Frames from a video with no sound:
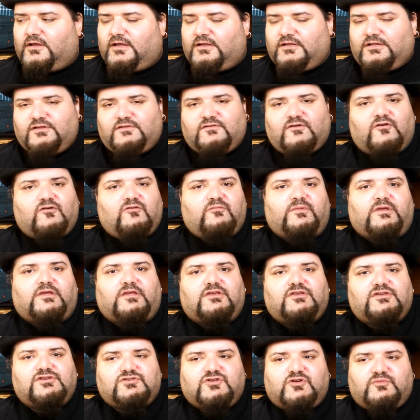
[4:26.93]
And he told me.
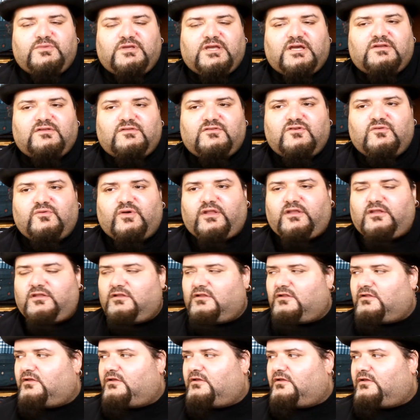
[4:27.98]
He showed me how to do it.
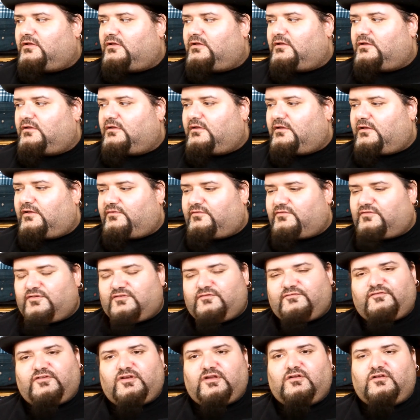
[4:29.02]
It's
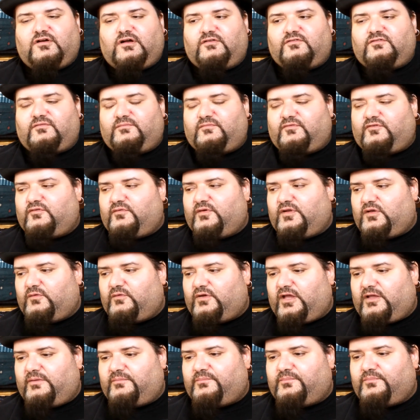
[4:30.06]
just freaking awesome. So
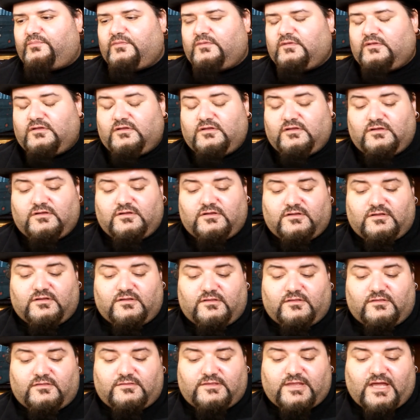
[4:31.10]
anyway,
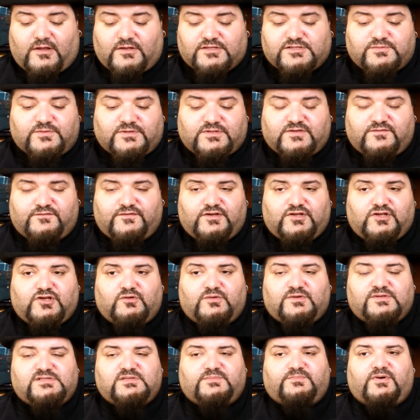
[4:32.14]
that's what the
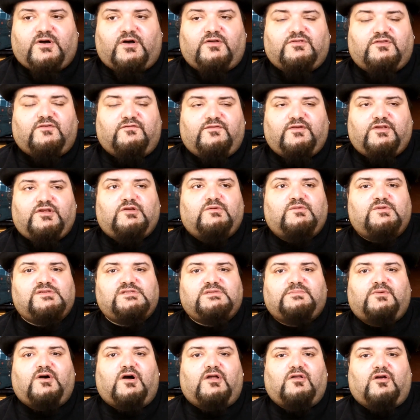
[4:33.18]
video is about. The video
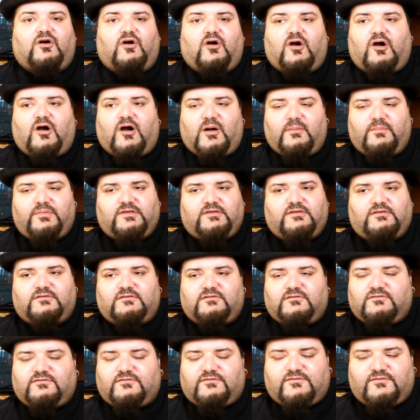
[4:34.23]
is about hobby
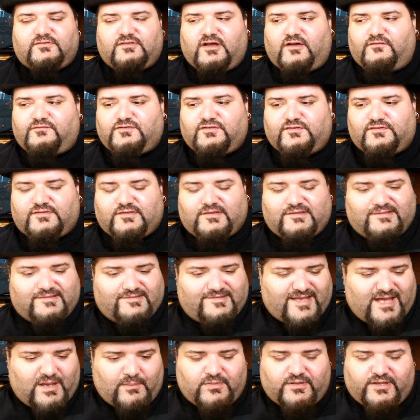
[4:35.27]
stuff, just
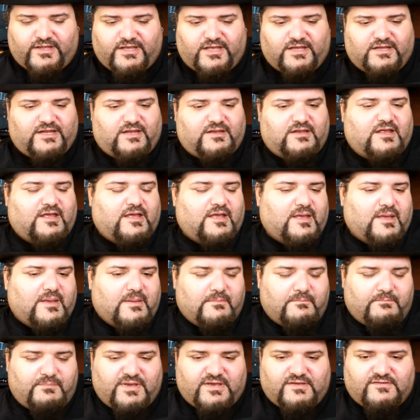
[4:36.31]
dabbling in it,
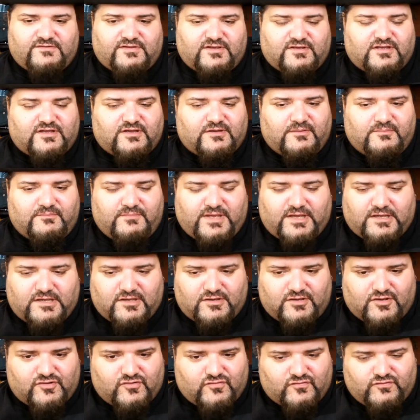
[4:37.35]
basic,
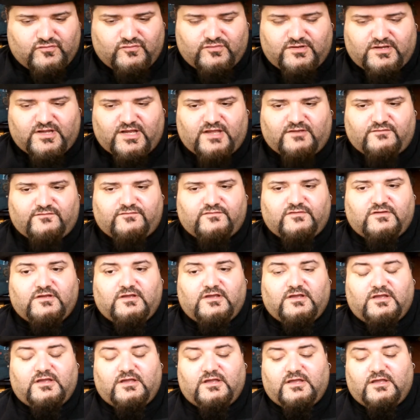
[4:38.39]
making a crude knife.
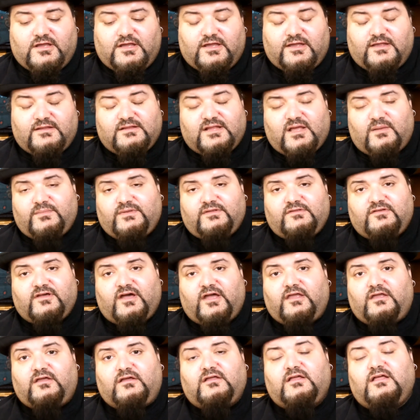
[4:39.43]
And let me
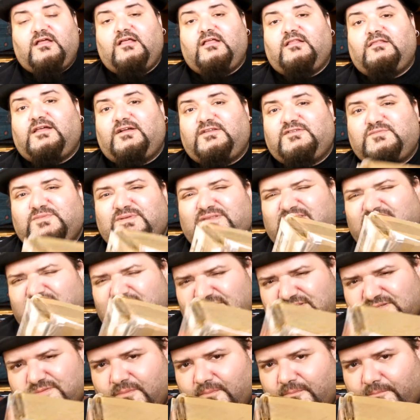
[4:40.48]
tell you, that's what
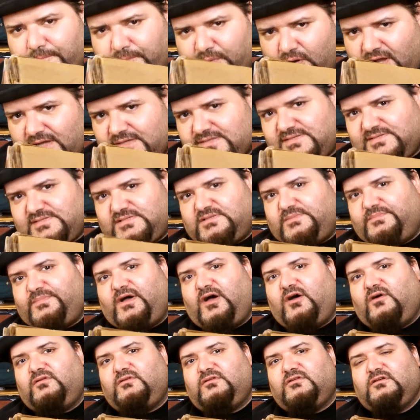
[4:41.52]
this box is
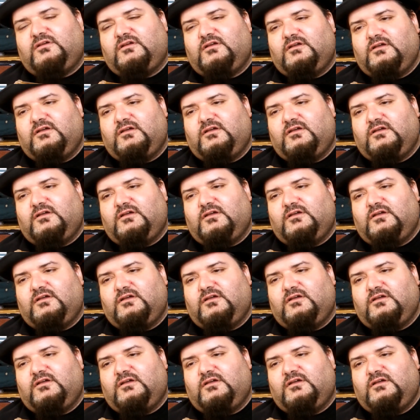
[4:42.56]
about.